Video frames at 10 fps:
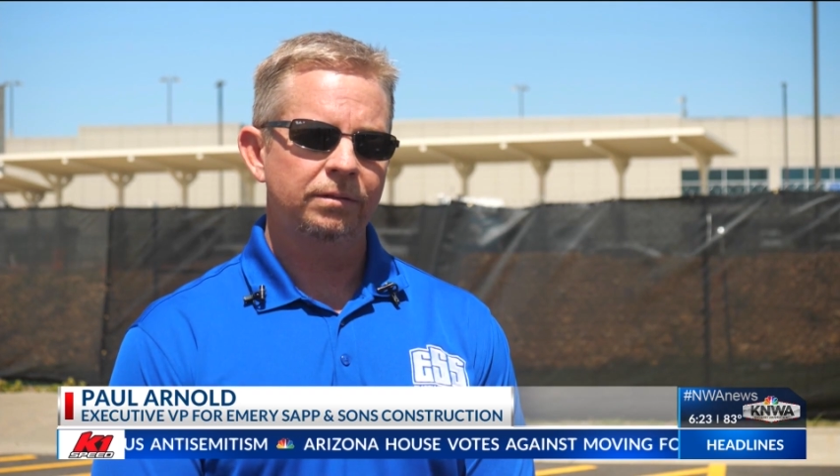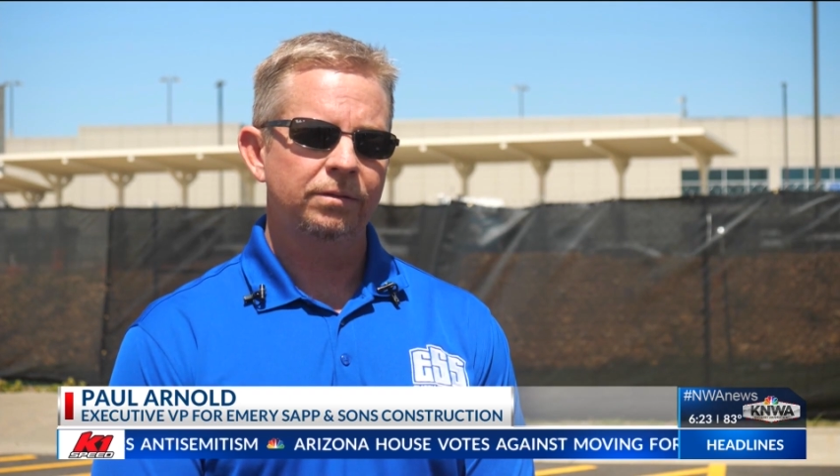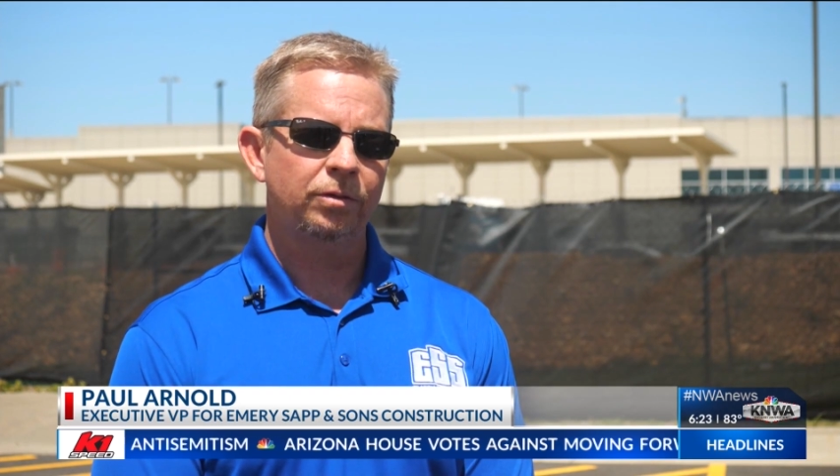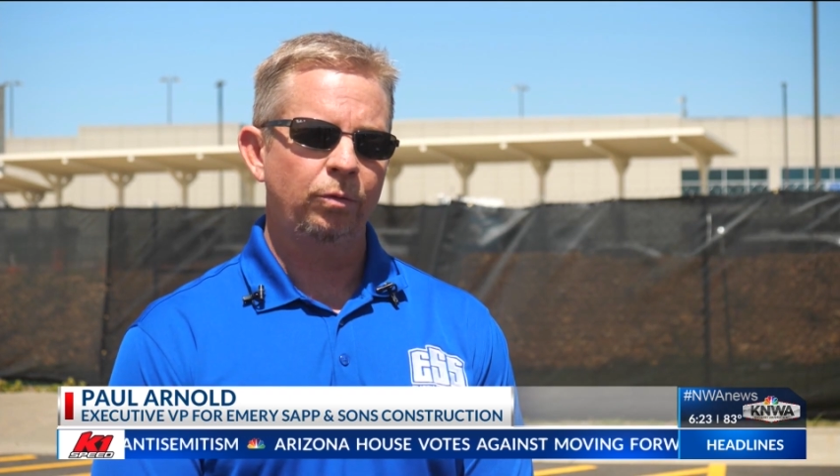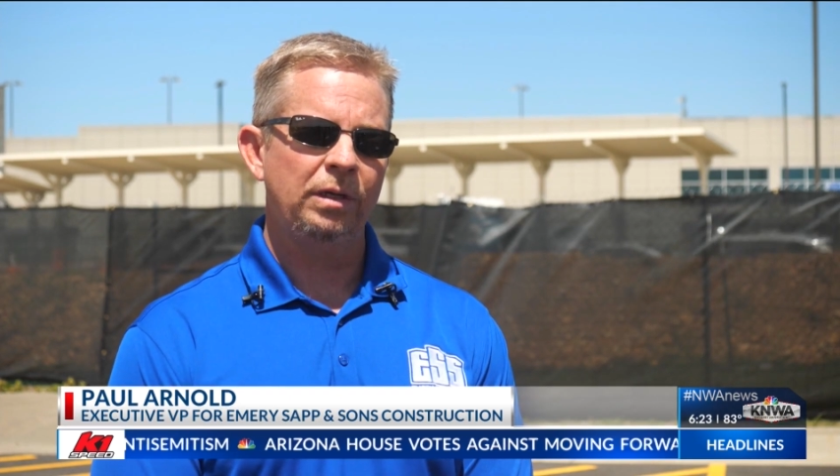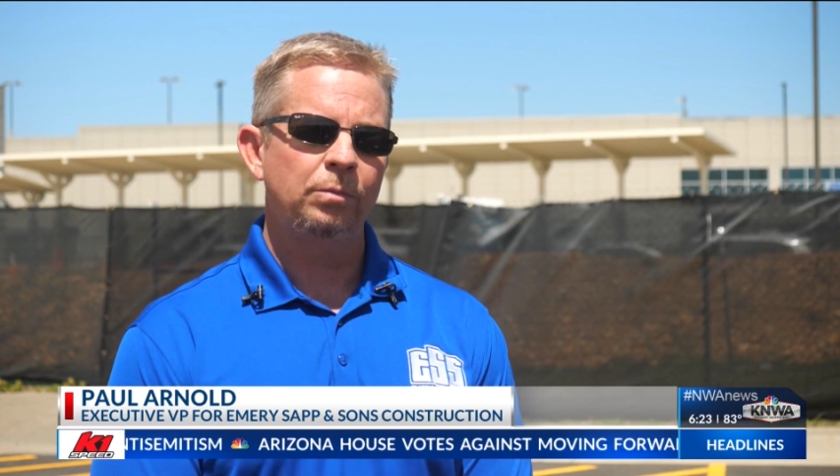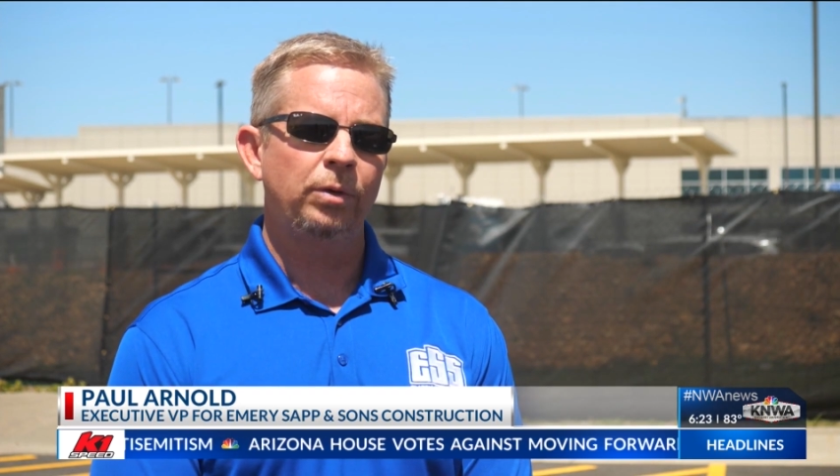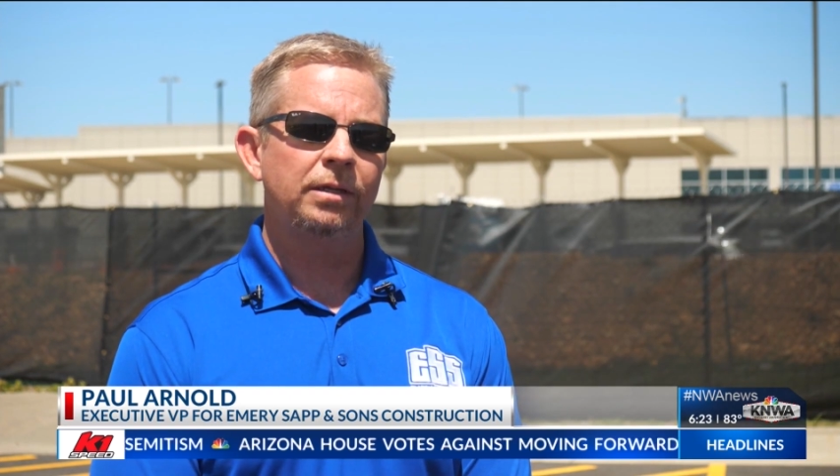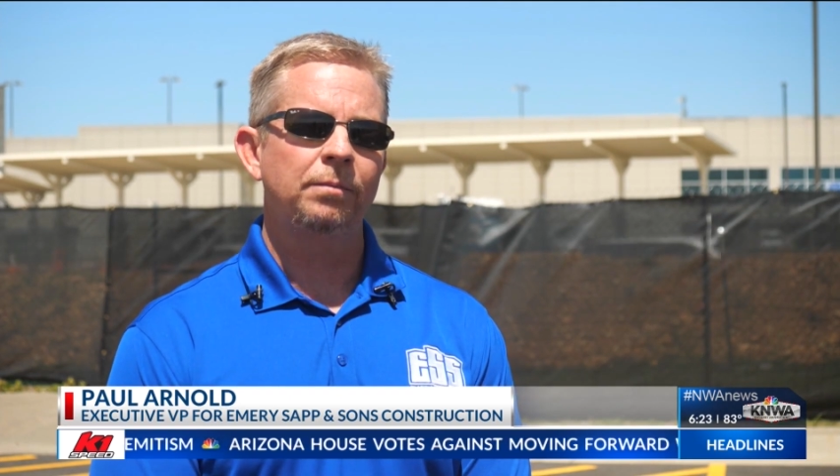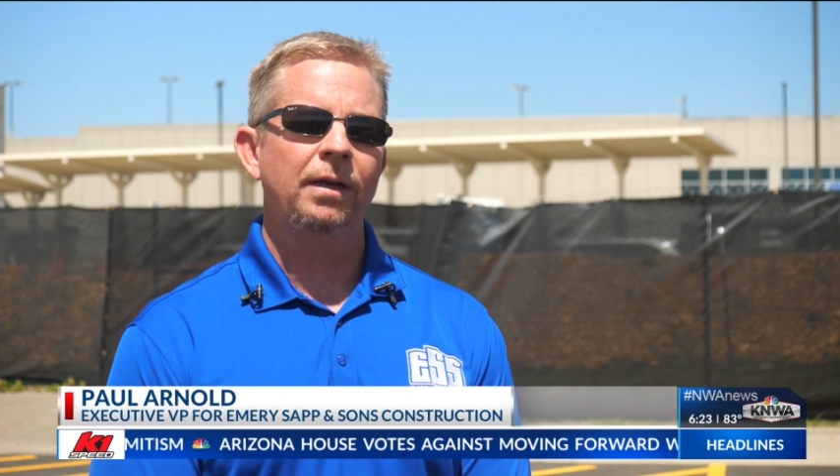So we
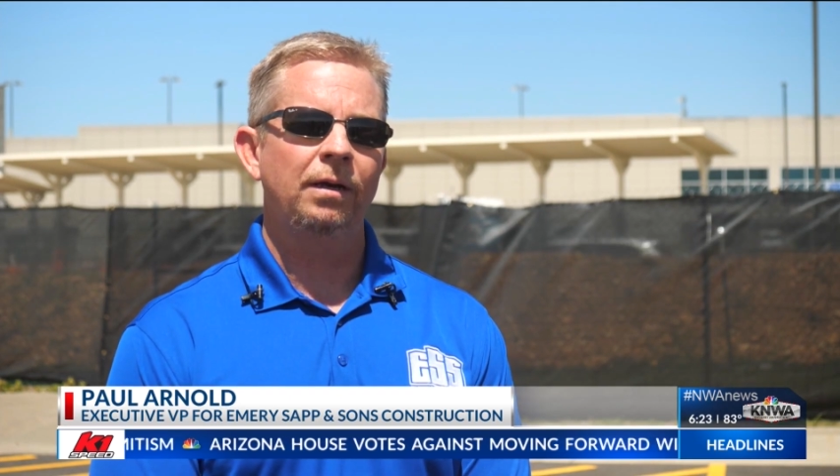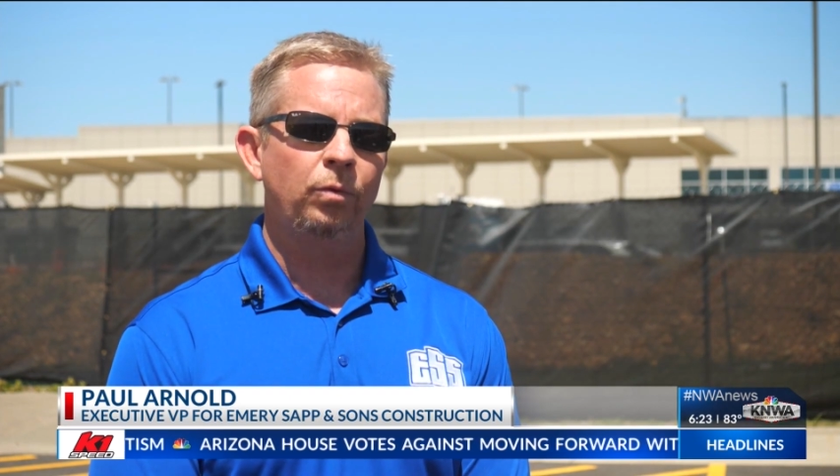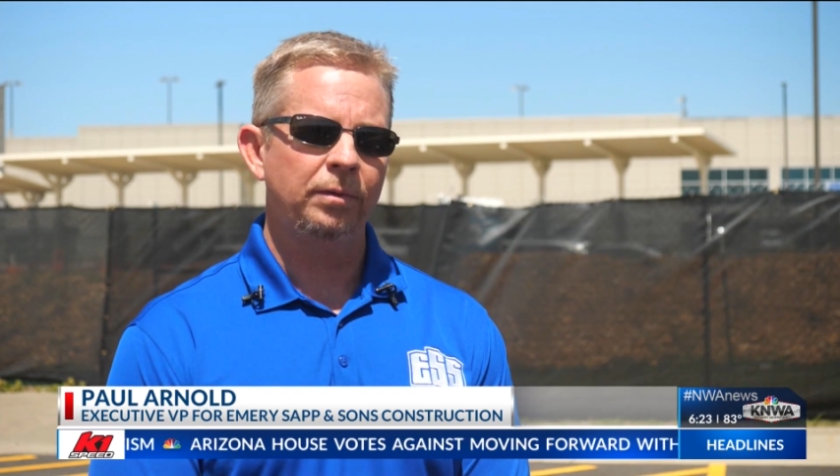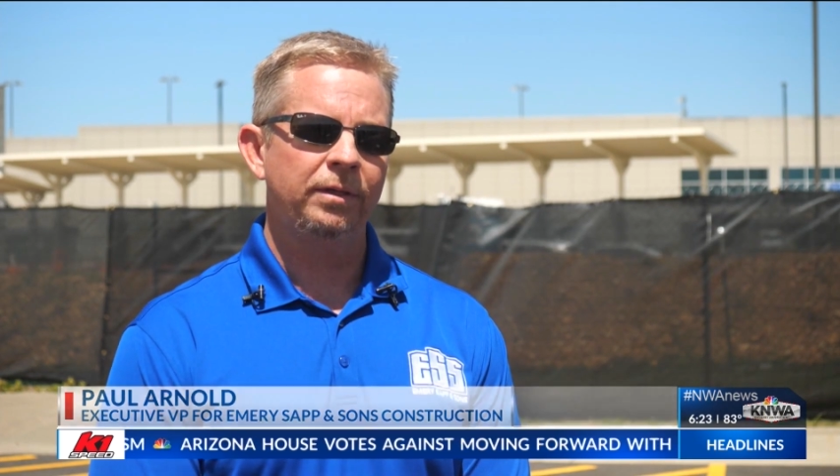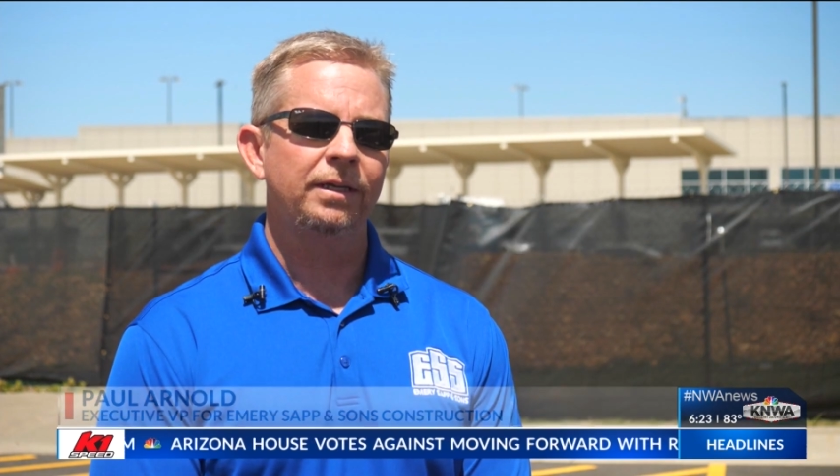bring the men and women